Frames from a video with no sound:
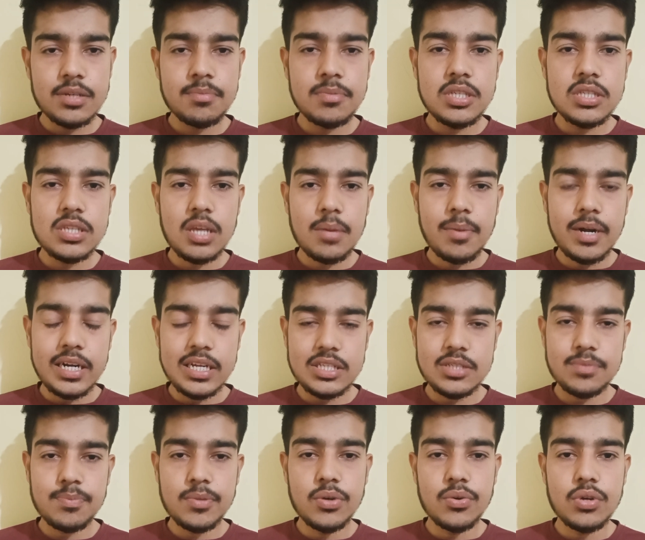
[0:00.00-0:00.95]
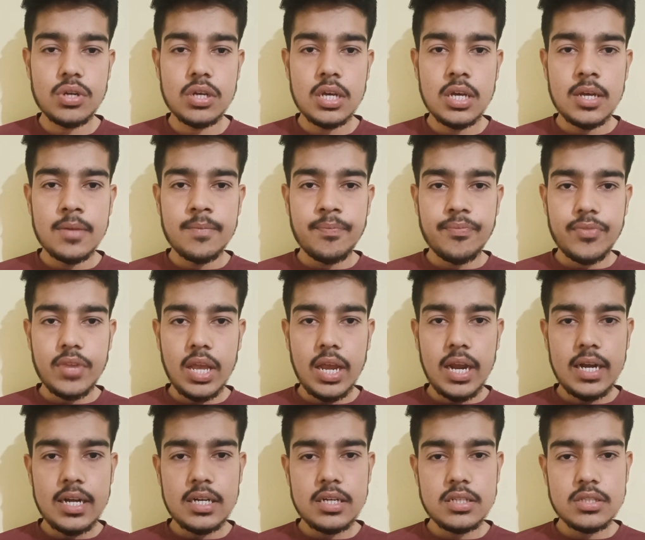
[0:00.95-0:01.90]
means some dispute.
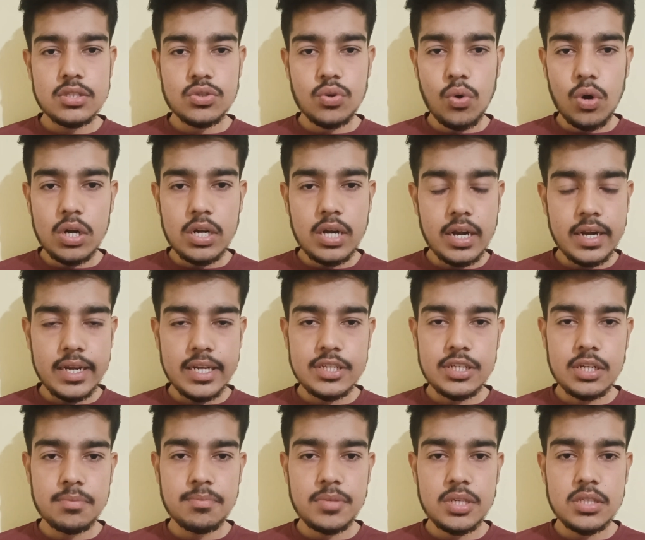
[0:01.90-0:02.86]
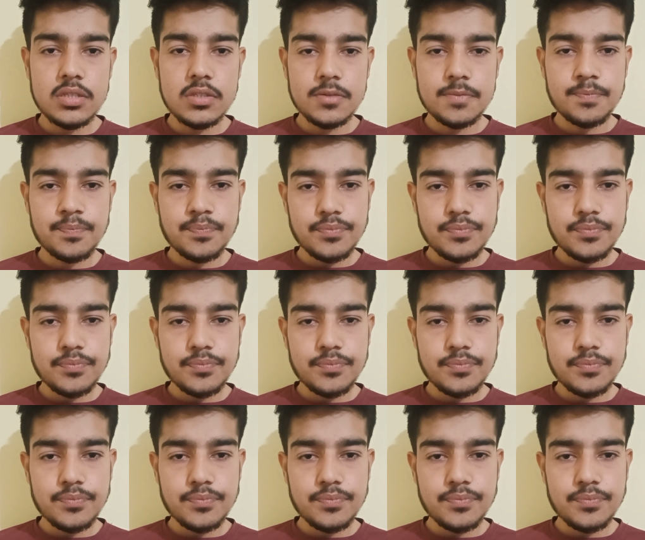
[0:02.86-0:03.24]
And so altercation means